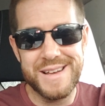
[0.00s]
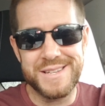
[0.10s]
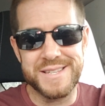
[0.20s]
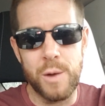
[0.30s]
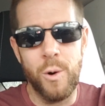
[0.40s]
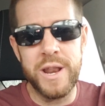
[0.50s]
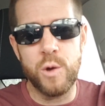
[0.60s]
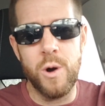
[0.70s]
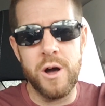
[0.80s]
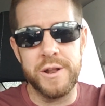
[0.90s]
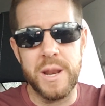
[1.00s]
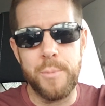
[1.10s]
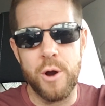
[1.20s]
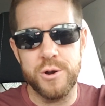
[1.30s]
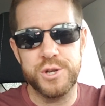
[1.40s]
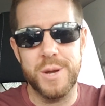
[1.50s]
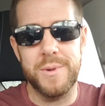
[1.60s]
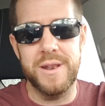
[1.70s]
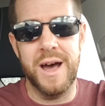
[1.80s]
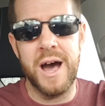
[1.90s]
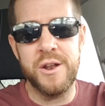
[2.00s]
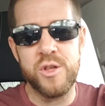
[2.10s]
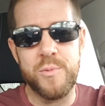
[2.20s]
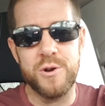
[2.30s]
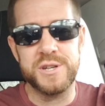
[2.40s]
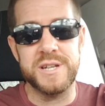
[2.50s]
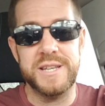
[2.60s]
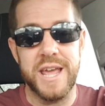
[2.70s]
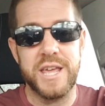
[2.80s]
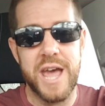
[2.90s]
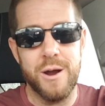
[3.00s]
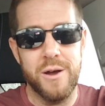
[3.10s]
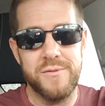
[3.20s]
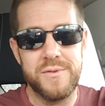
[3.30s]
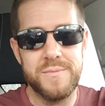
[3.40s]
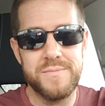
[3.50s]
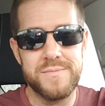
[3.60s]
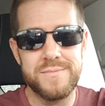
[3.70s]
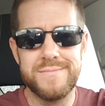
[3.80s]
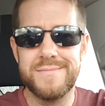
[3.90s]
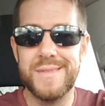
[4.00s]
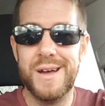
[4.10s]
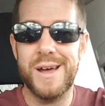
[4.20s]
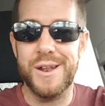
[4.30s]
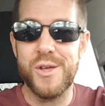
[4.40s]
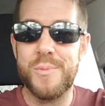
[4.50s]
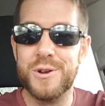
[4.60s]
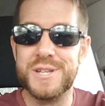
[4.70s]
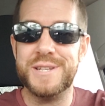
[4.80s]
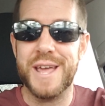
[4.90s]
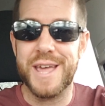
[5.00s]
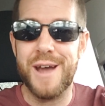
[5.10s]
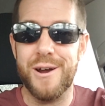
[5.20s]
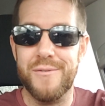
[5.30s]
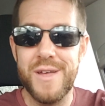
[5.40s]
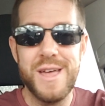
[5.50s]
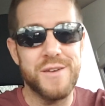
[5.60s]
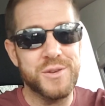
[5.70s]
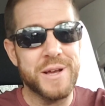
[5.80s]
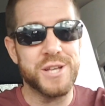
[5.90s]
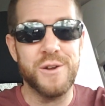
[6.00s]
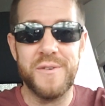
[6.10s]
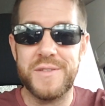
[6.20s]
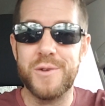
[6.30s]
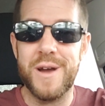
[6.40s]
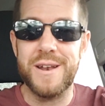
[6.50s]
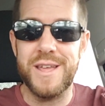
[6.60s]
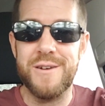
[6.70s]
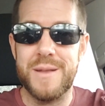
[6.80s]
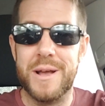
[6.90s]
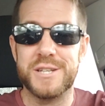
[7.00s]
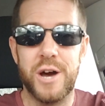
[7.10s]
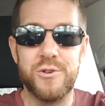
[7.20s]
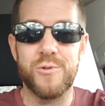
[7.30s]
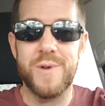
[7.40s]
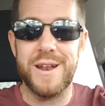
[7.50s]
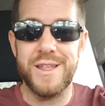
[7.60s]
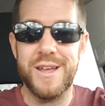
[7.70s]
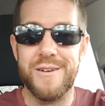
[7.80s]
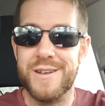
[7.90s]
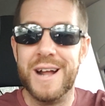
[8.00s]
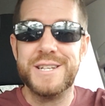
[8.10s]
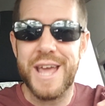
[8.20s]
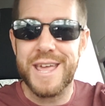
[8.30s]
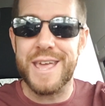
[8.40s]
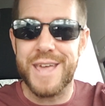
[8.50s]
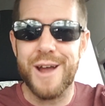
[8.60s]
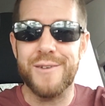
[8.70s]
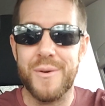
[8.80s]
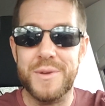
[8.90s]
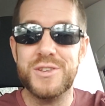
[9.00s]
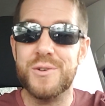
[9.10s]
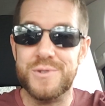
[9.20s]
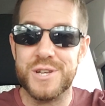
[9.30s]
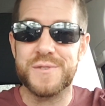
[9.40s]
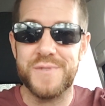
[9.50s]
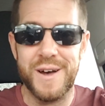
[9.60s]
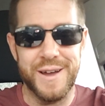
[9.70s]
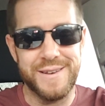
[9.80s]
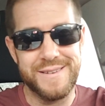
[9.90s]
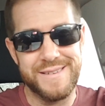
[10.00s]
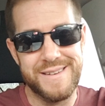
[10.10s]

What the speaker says: says they want equality in a partnership, not another person to take care of. Another person to take care of. If she makes 150 grand a year and he makes 100 grand a year, you're not taking care of him. He's doing just fine.